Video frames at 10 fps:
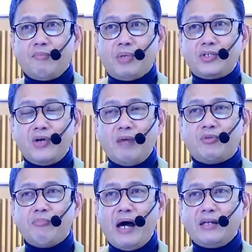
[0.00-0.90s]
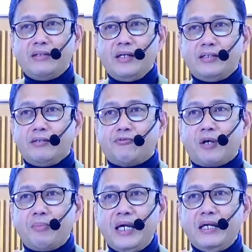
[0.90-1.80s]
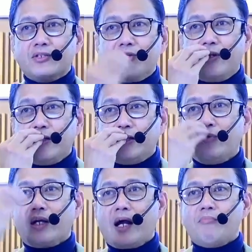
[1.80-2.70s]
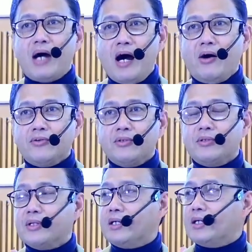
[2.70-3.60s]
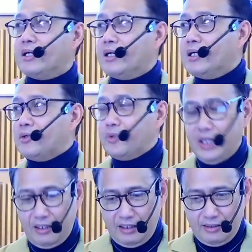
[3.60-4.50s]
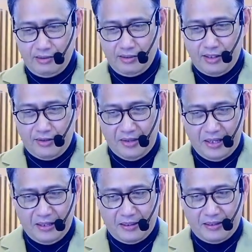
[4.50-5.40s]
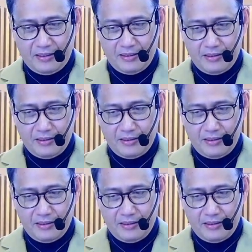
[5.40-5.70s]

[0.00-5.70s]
but you have to validate it from here so that it will come out really there.